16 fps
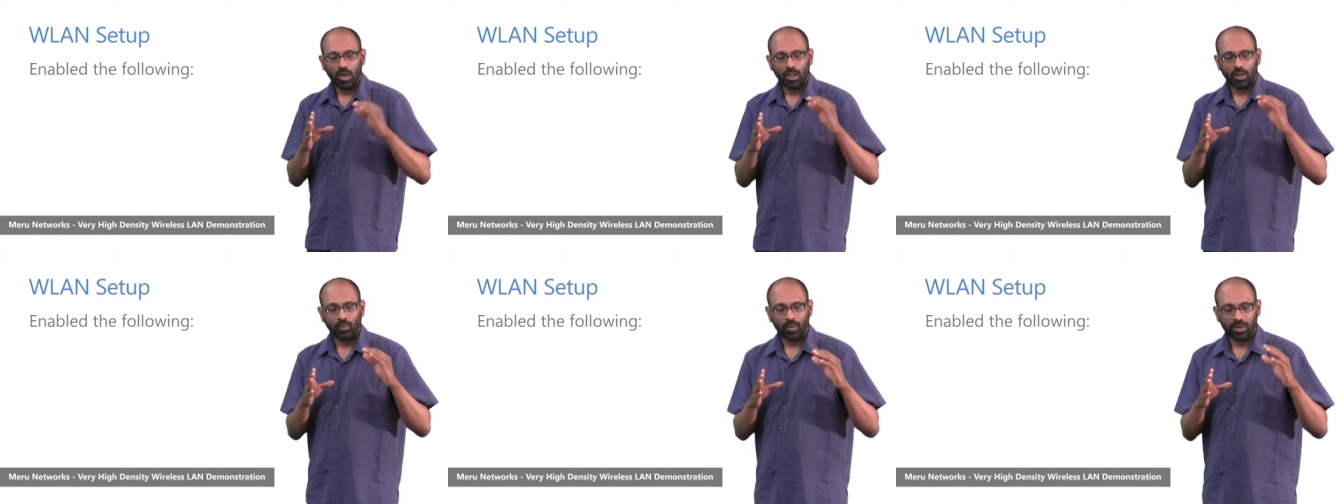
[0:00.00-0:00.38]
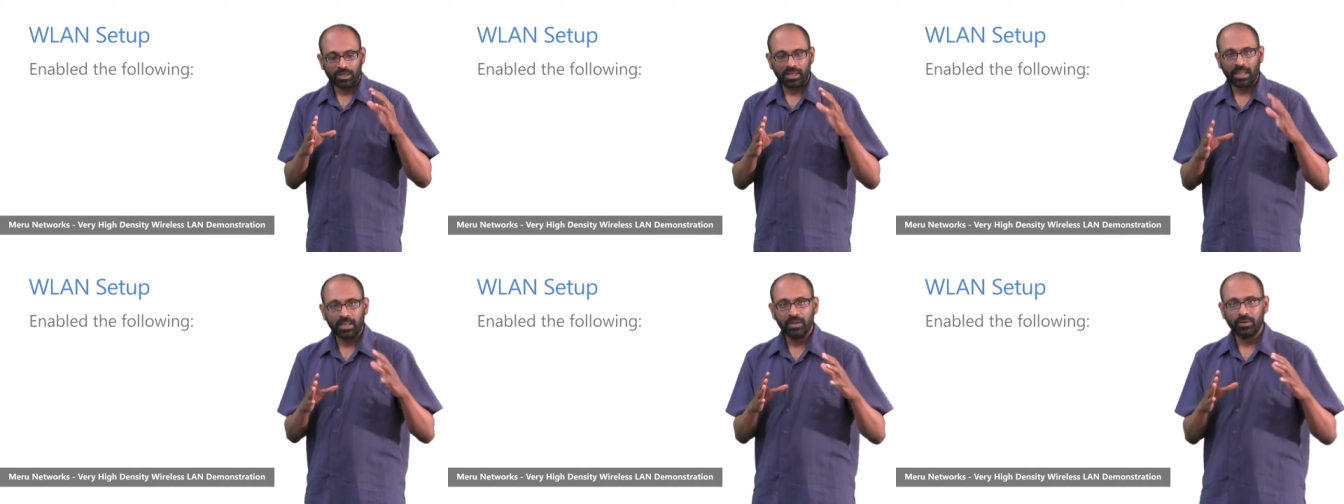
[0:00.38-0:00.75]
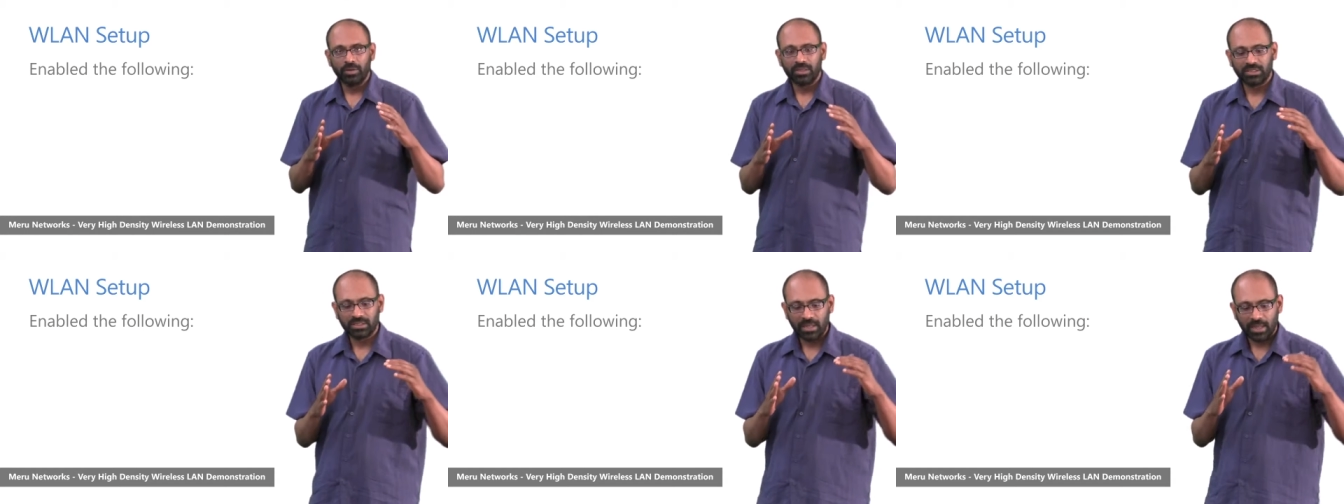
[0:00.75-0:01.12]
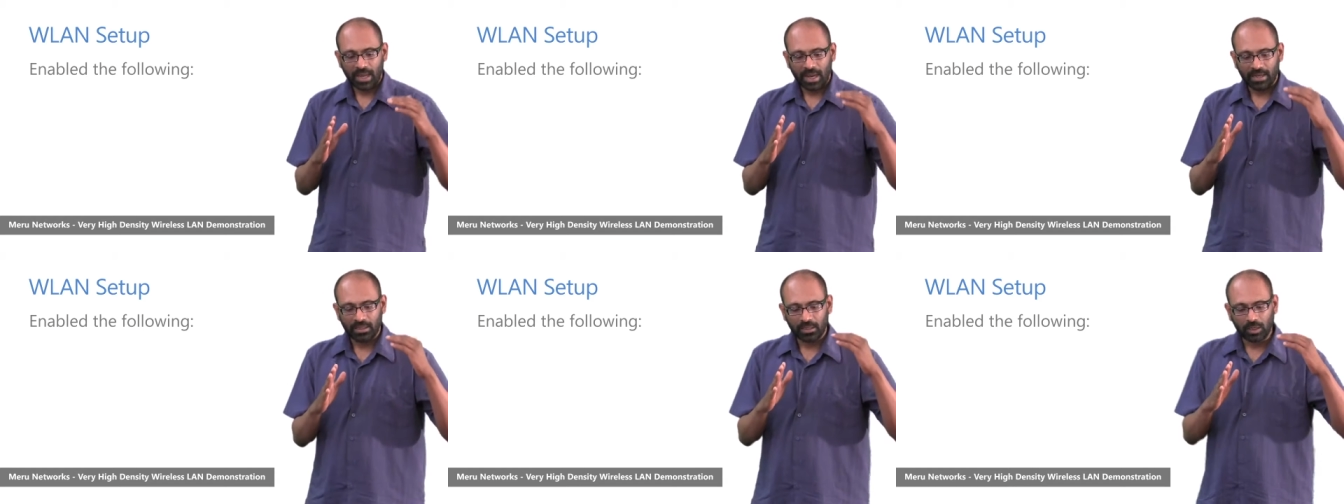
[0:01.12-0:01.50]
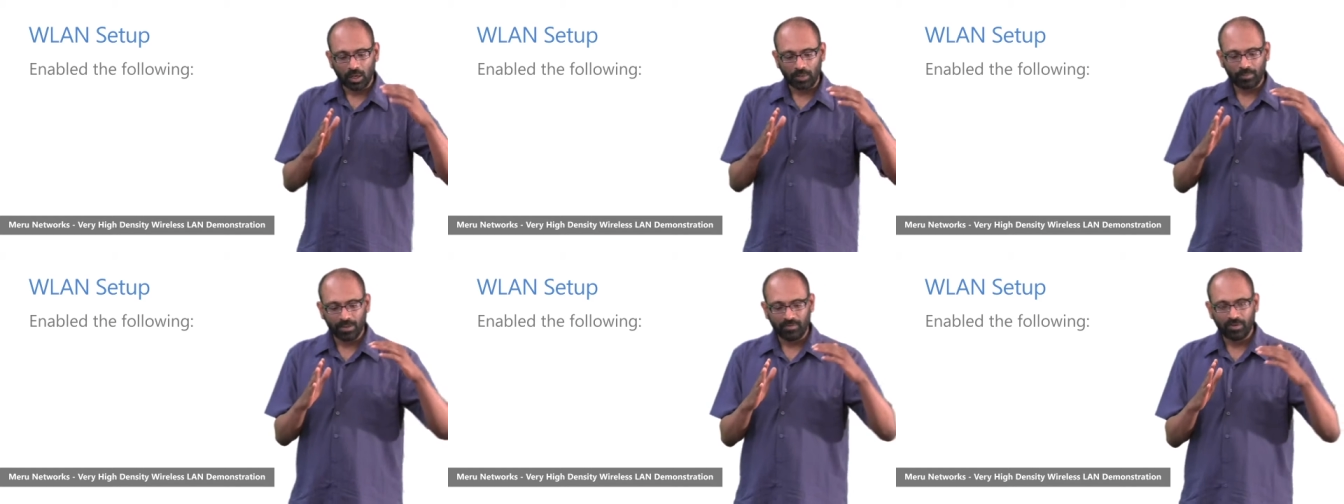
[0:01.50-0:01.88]
all I want to tell you is at the
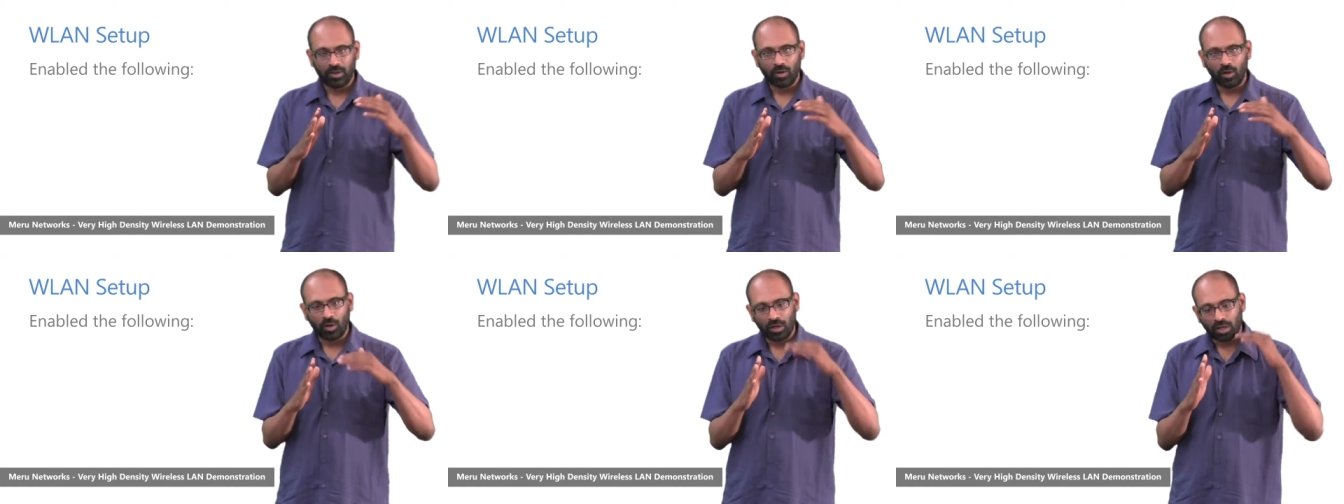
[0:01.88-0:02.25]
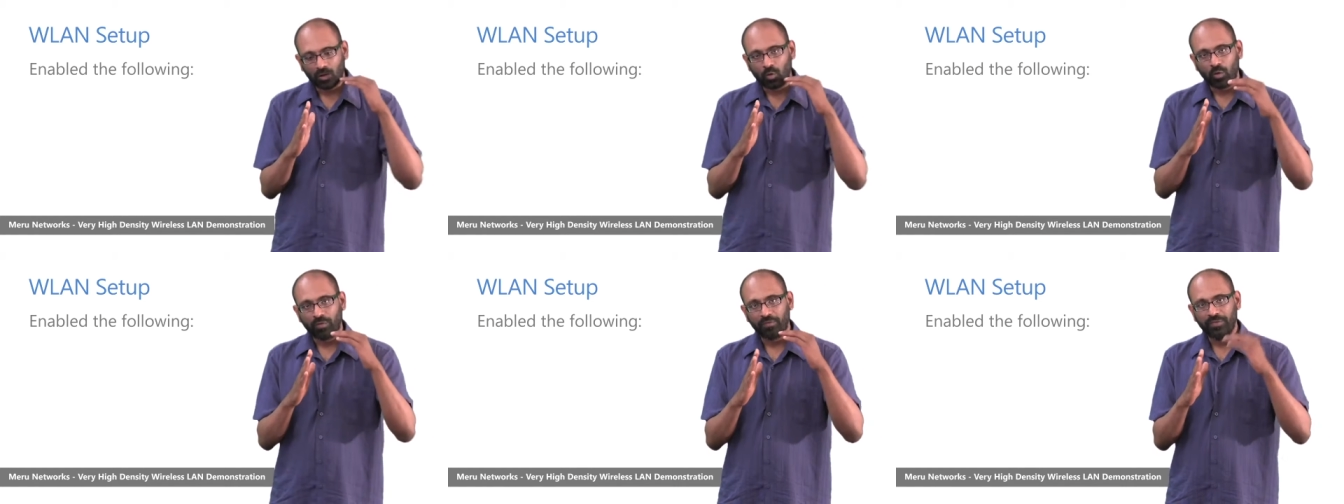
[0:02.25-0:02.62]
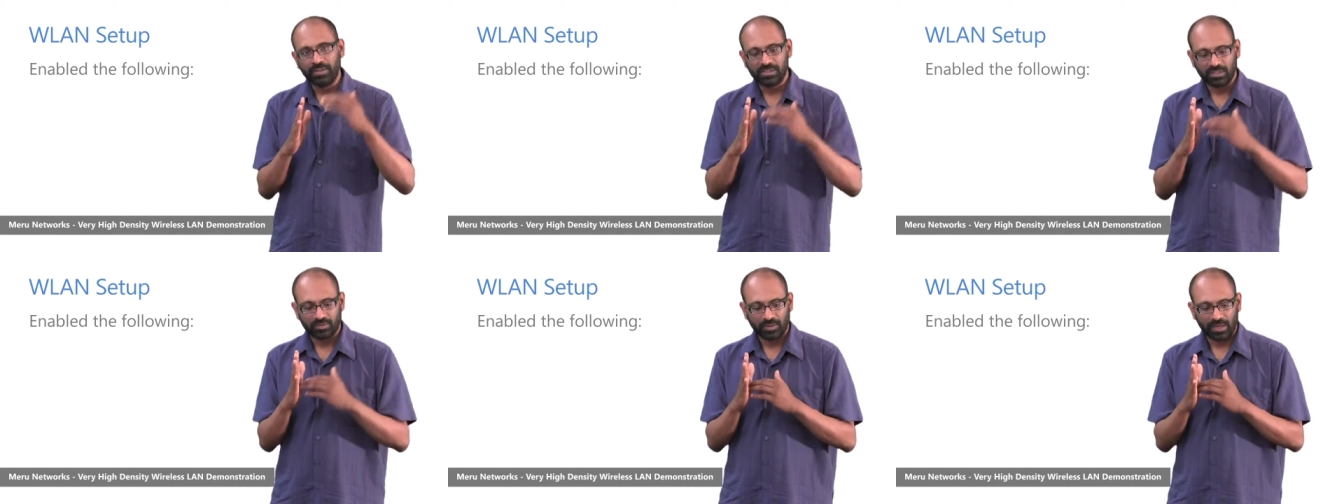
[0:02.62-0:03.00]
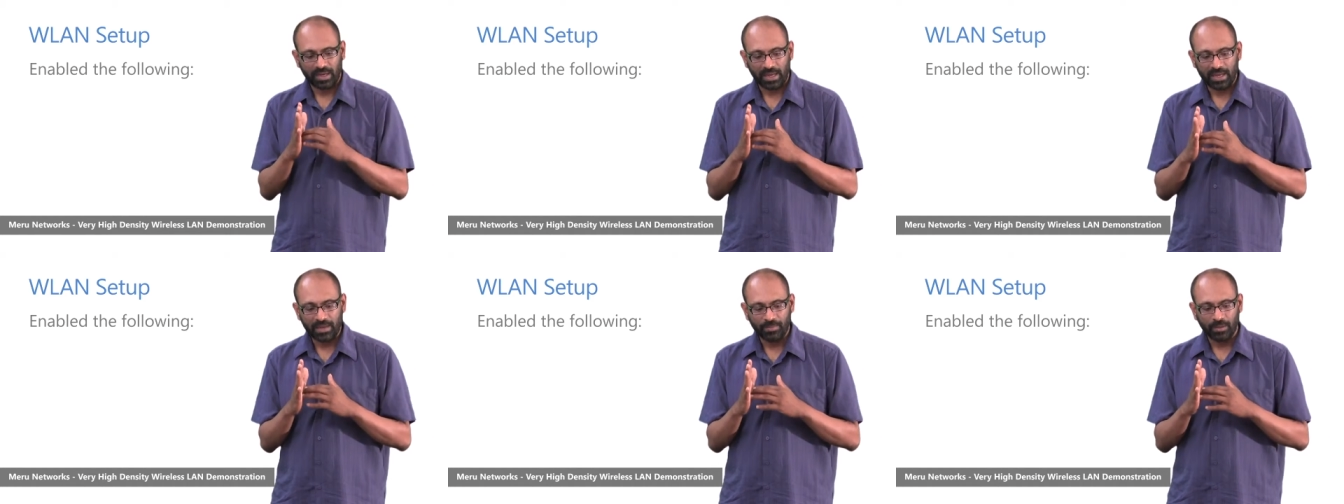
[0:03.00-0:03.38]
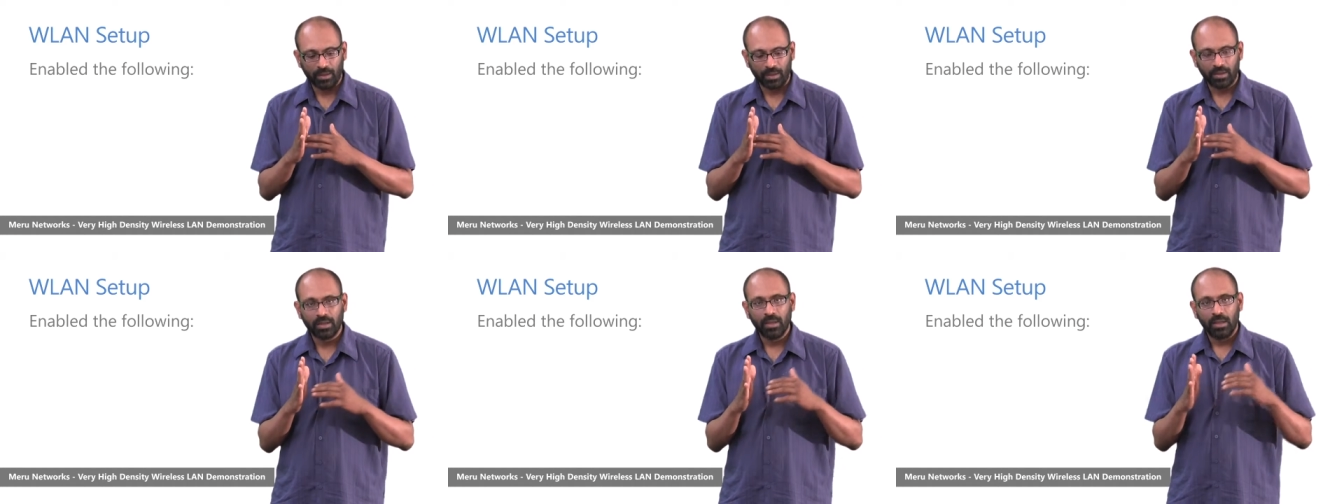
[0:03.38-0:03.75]
top level, all our core features were
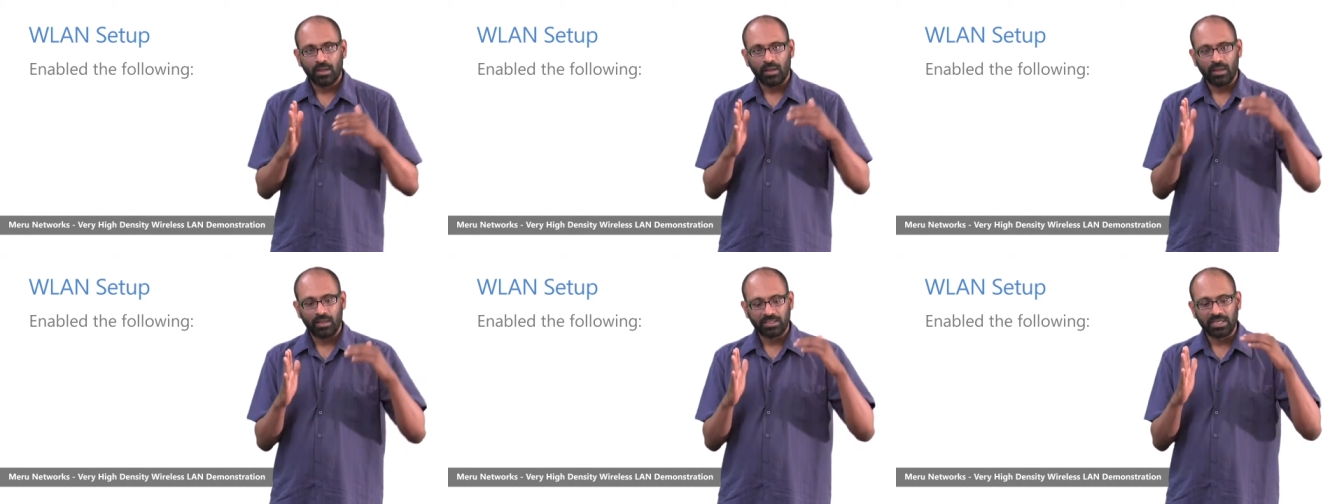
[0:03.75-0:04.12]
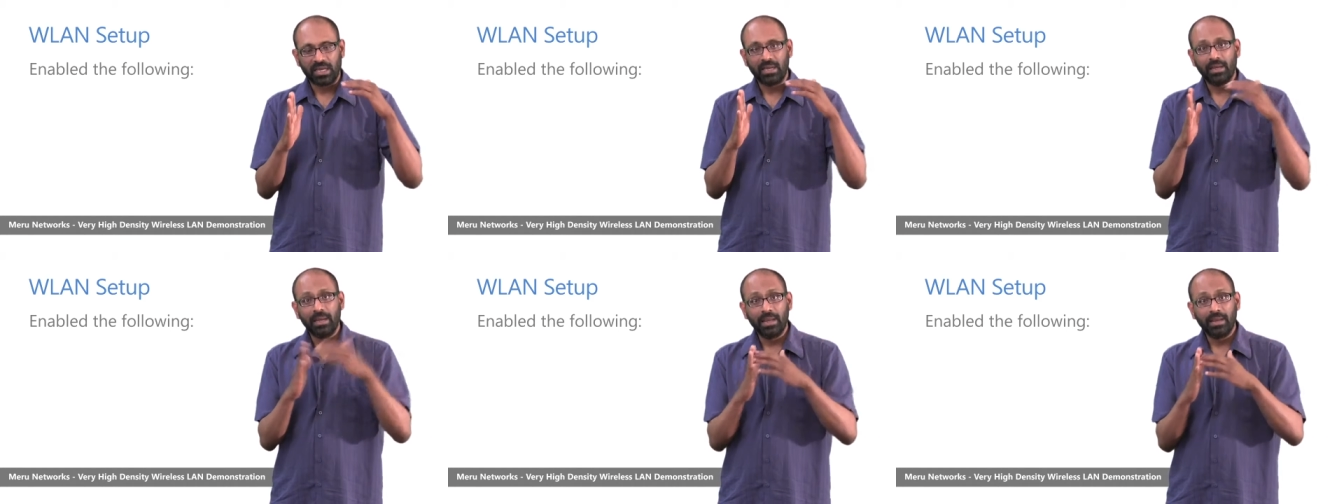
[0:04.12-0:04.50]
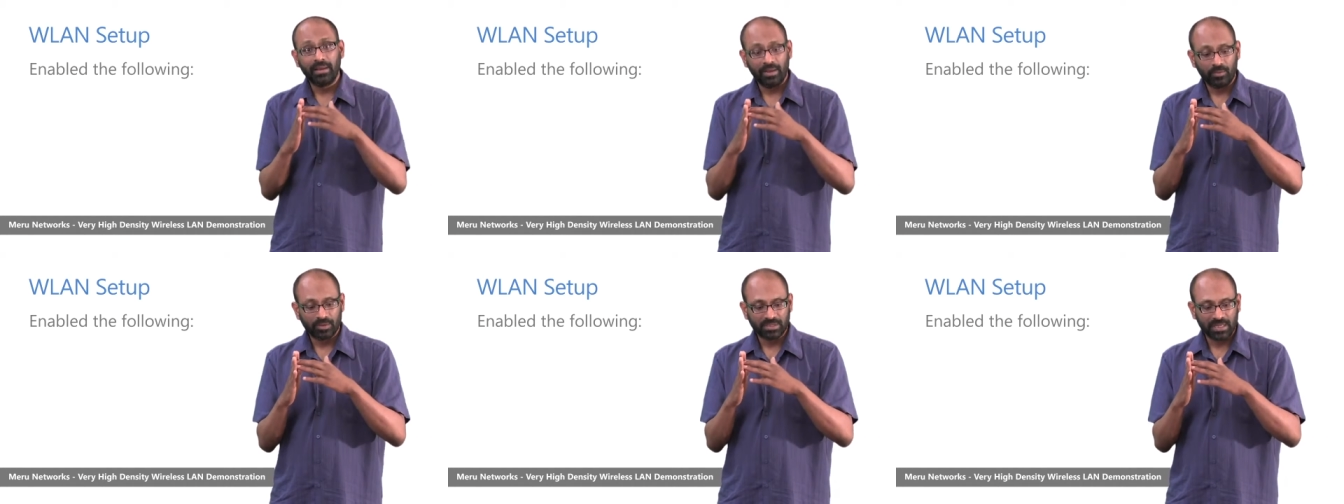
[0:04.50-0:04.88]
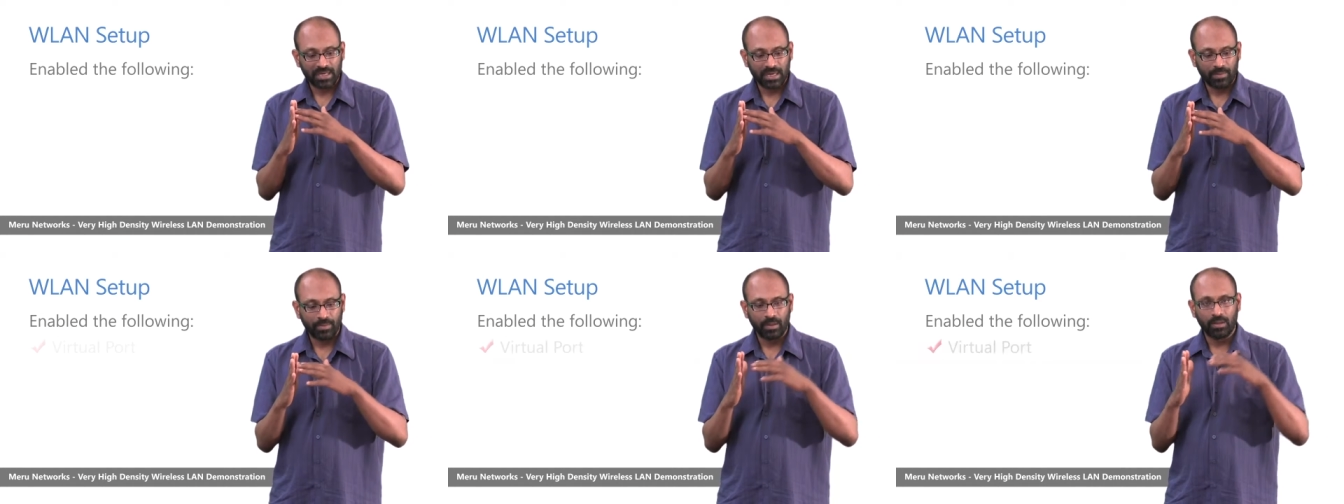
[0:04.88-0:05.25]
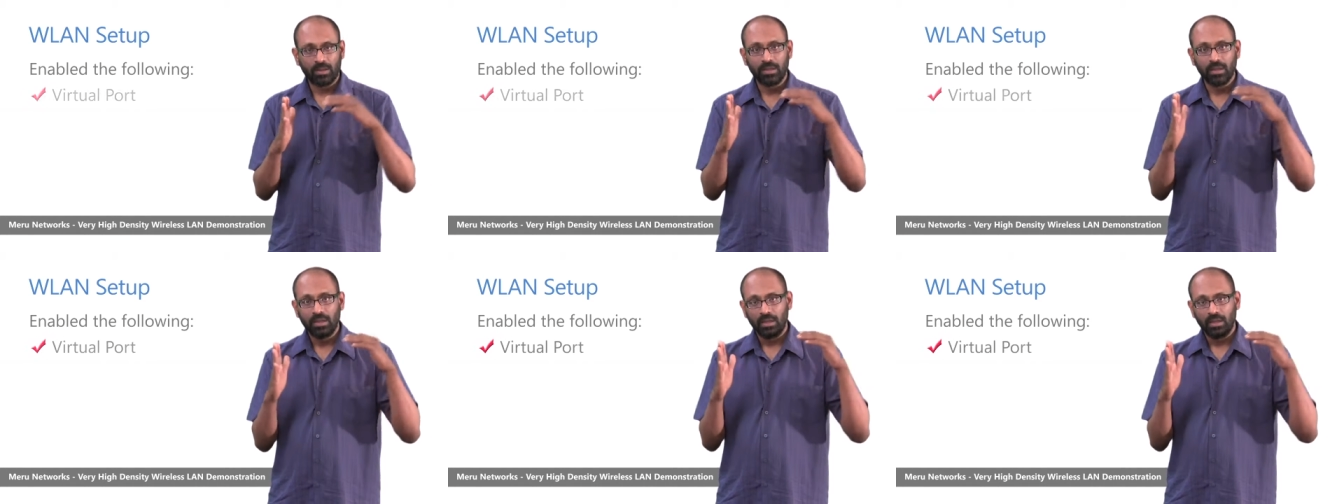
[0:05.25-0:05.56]
enabled, uh, channel layering was enabled,